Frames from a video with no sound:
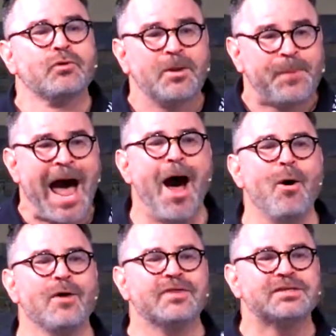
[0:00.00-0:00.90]
Through the
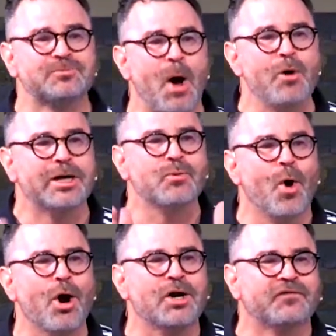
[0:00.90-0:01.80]
power of the
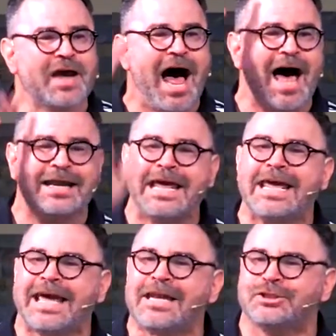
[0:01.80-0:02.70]
spoken word of God,
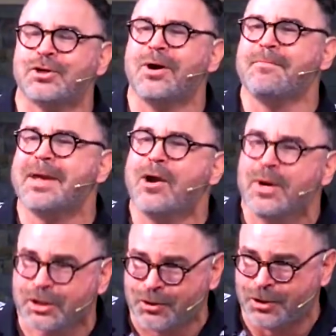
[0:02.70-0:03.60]
he can do a
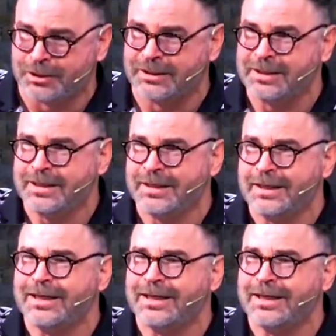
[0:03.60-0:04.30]
miracle